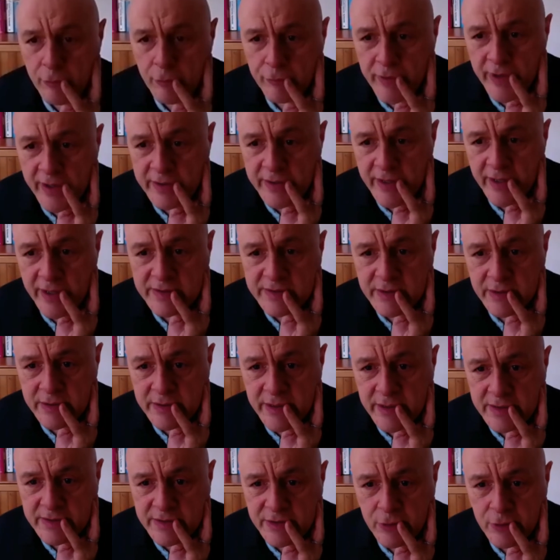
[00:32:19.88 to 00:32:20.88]
Frank. That's
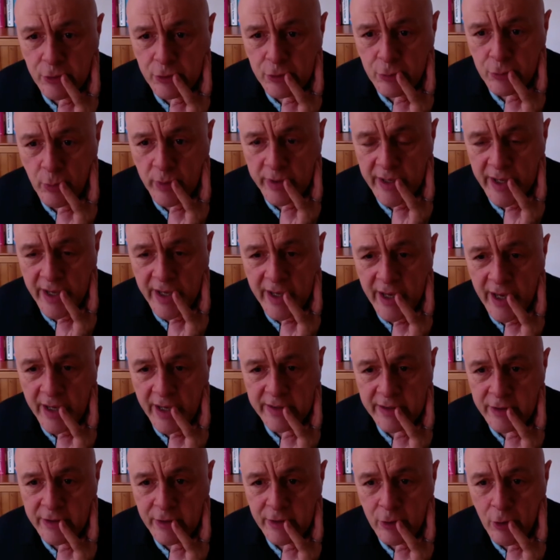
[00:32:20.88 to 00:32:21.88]
a good one. I
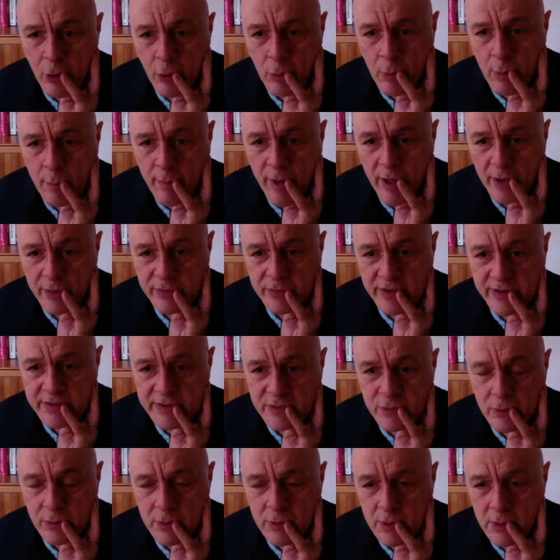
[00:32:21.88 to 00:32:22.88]
didn't know about this
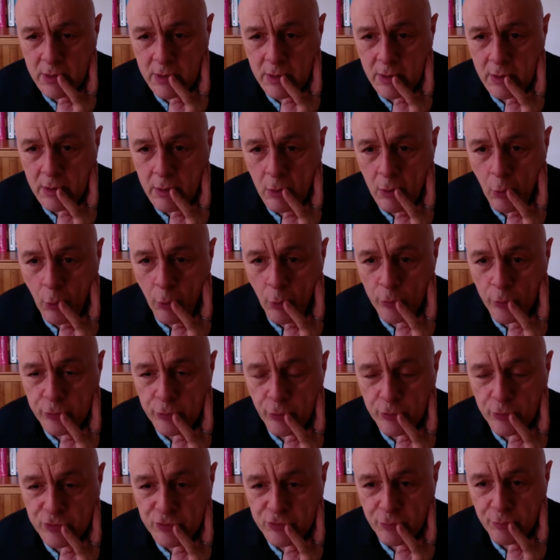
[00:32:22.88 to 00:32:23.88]

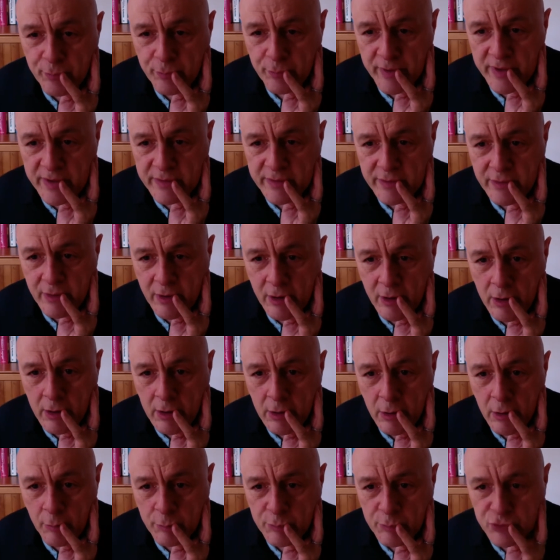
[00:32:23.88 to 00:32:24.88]
auto submit
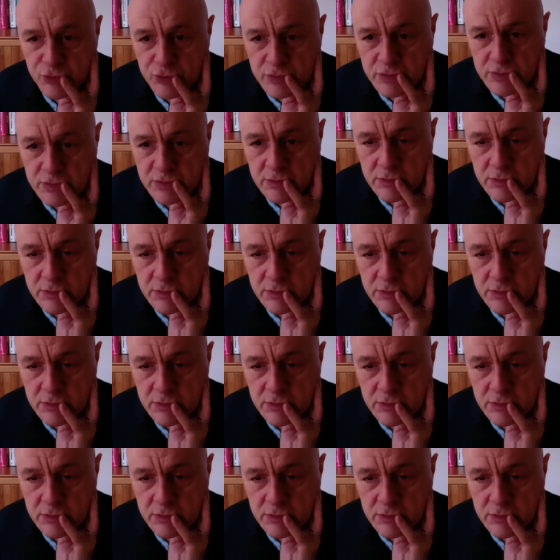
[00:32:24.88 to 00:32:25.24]
option.